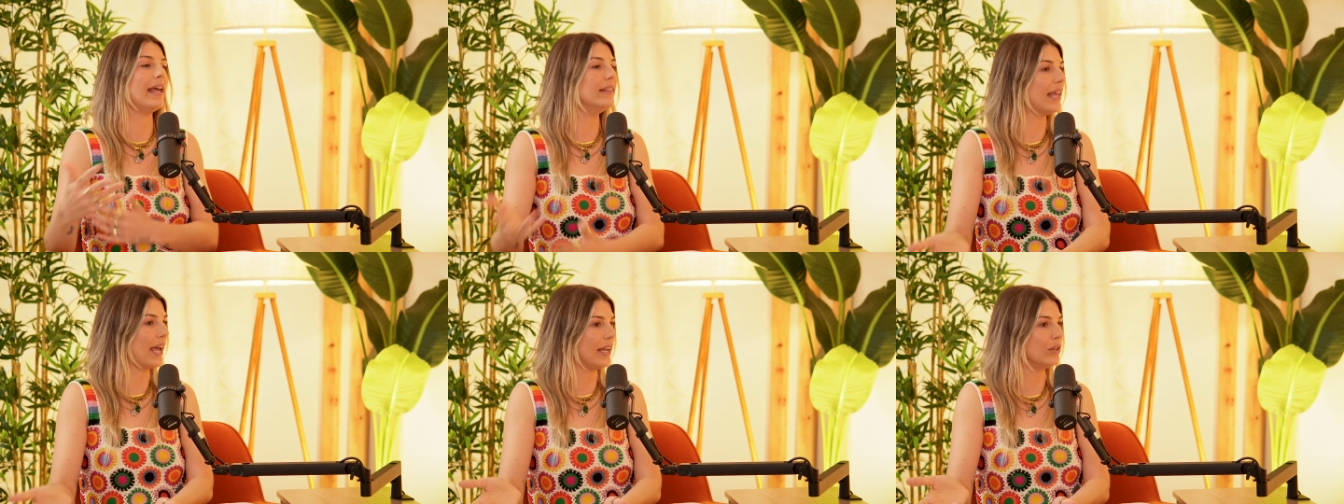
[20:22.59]

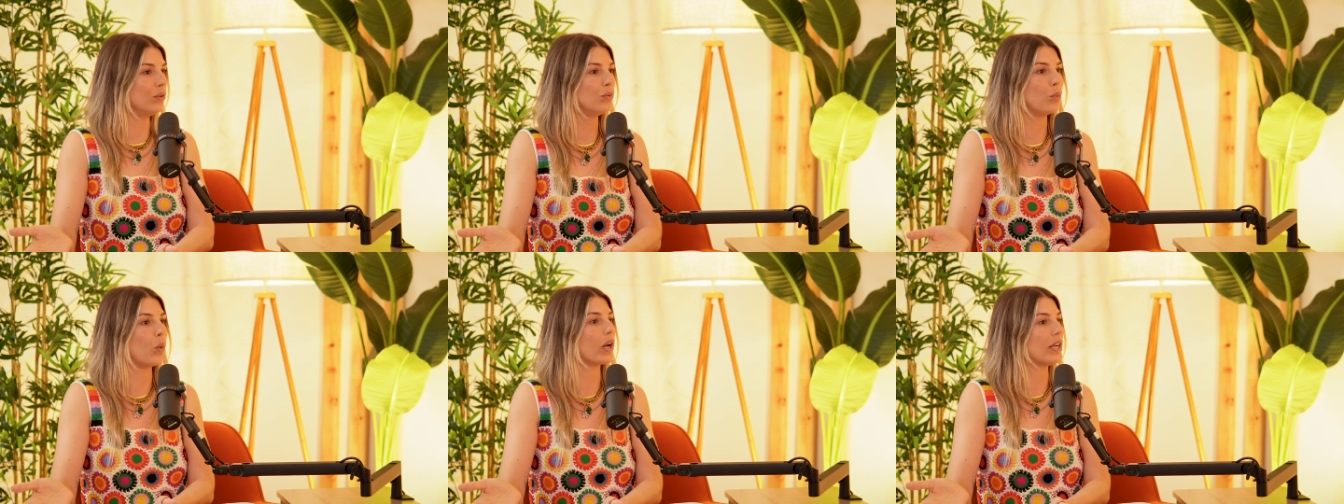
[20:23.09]
and then
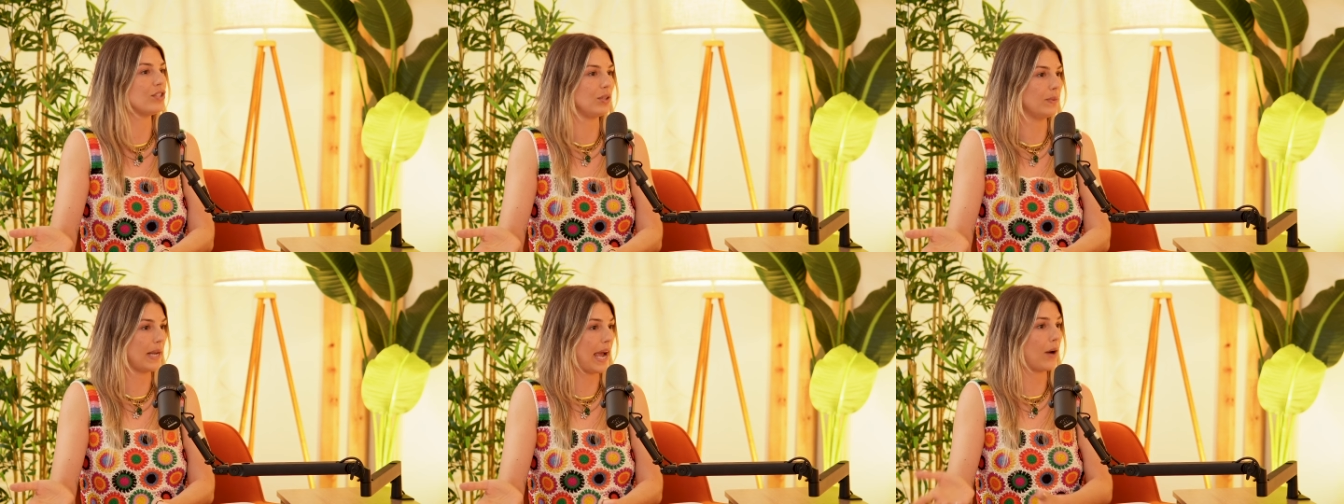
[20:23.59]
what I
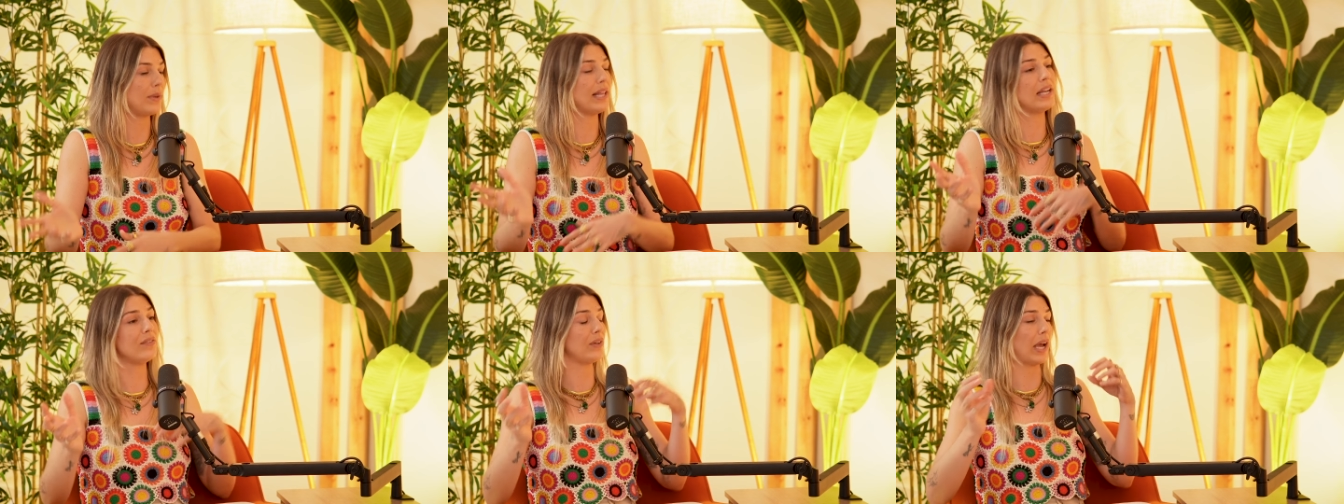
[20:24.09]
do now. And
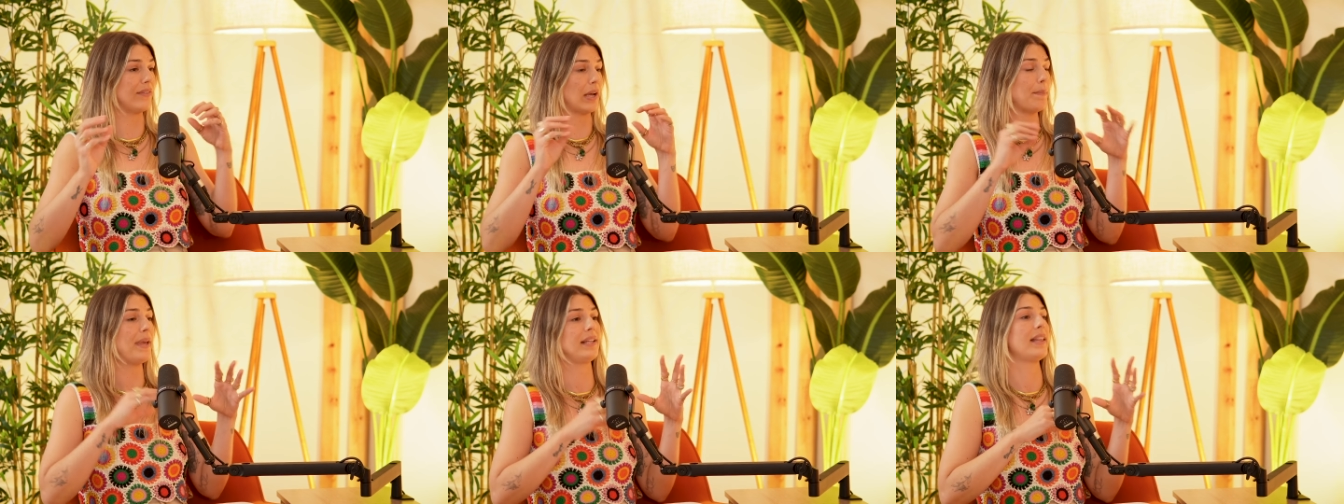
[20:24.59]
then if if I
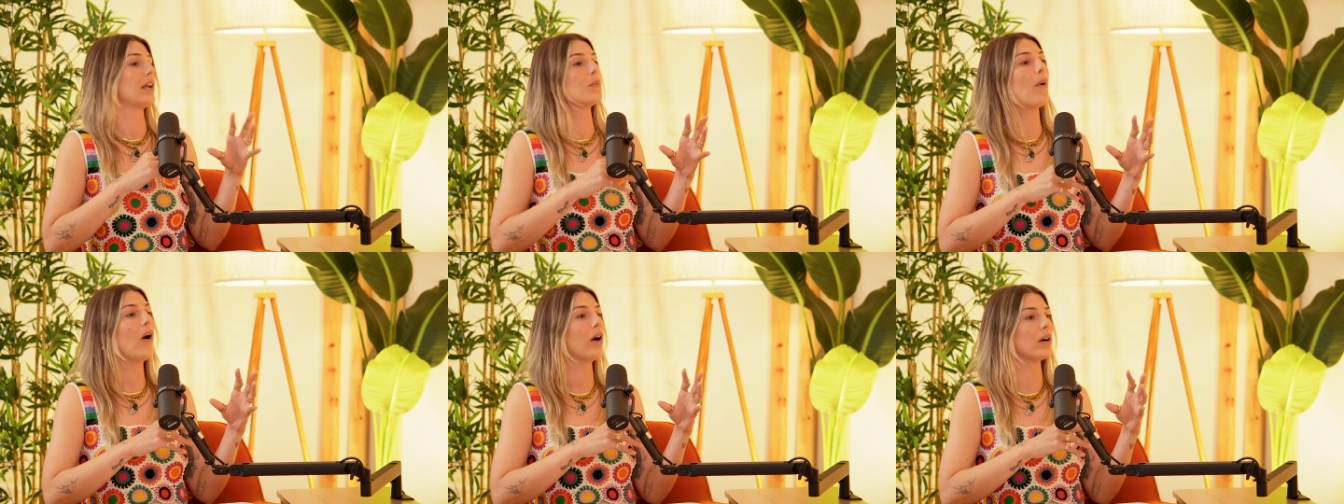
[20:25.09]
pick that
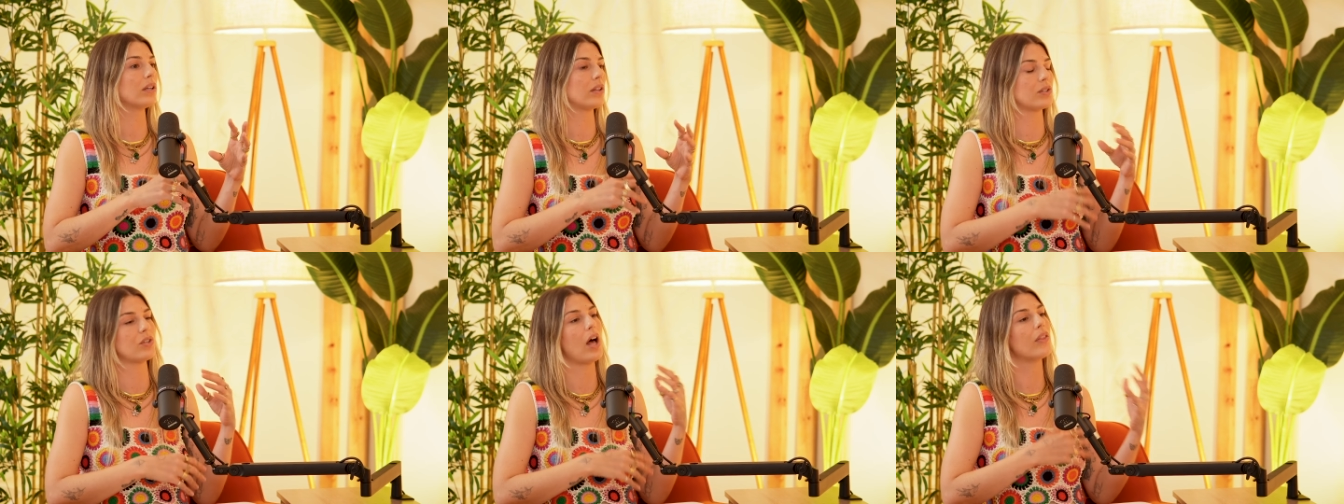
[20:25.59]
apart,
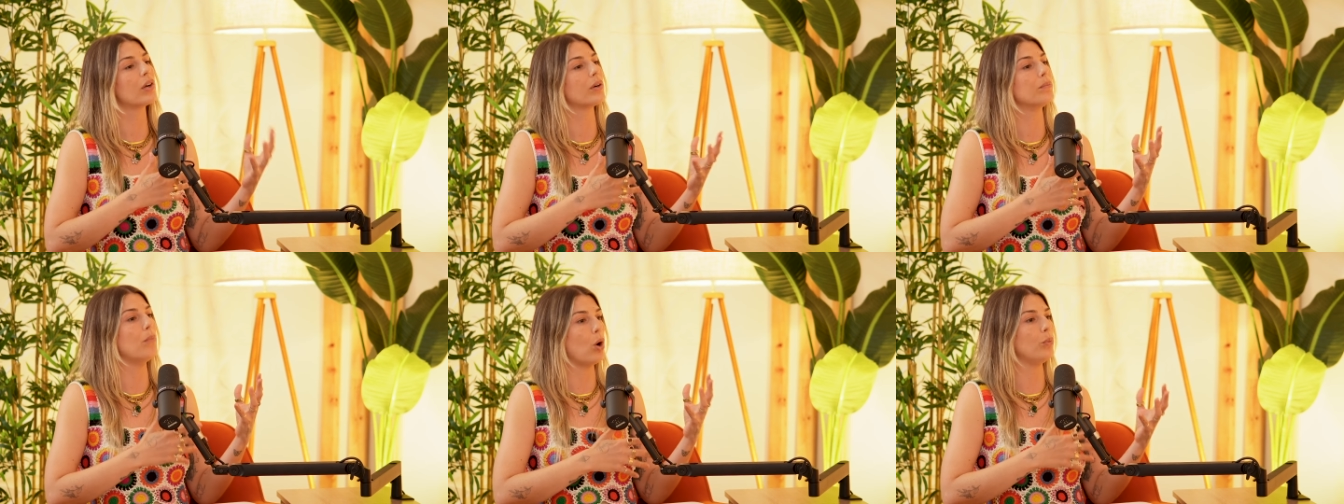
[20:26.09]
there's
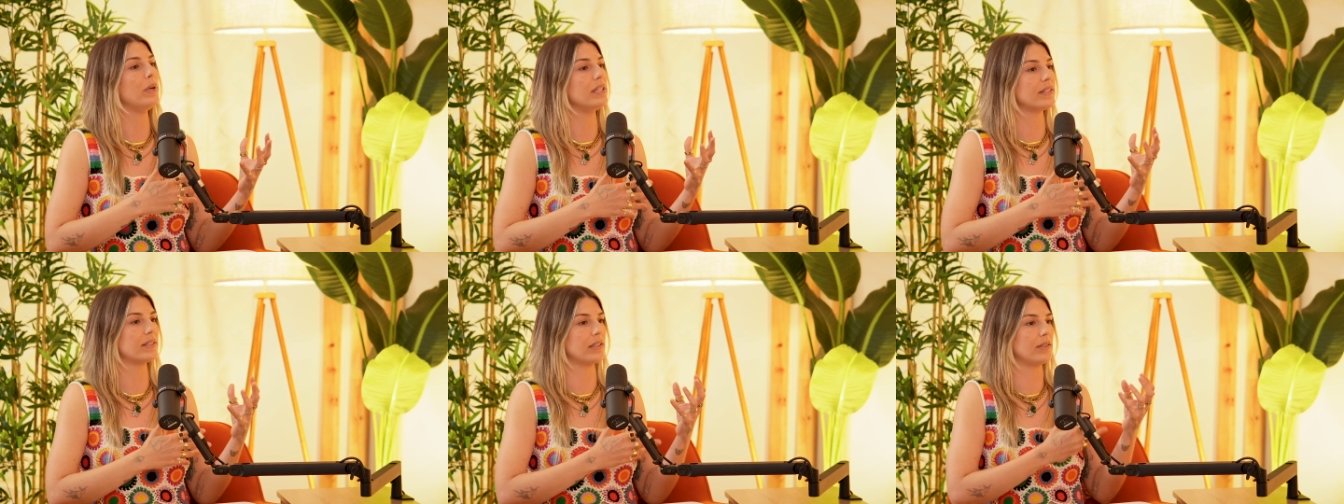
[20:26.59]
other
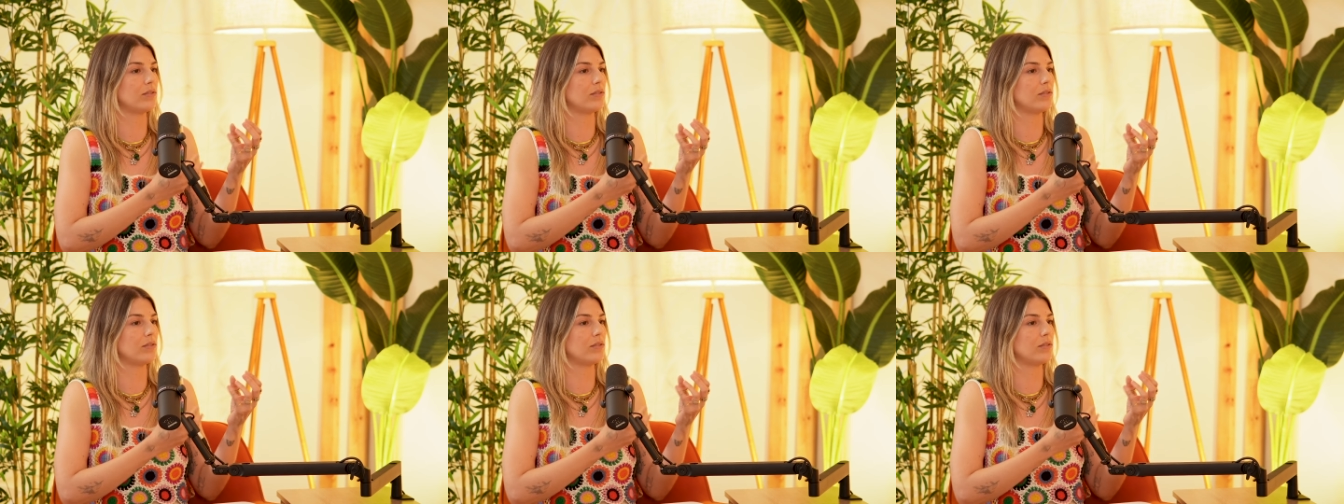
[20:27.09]
moments